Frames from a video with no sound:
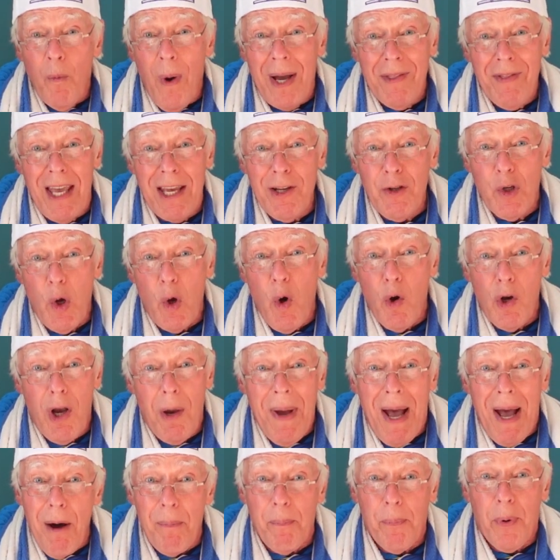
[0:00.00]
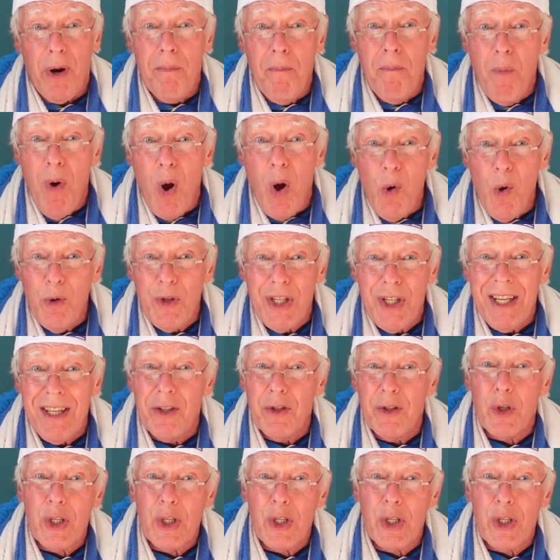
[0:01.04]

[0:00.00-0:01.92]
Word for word: when they talk about promoting,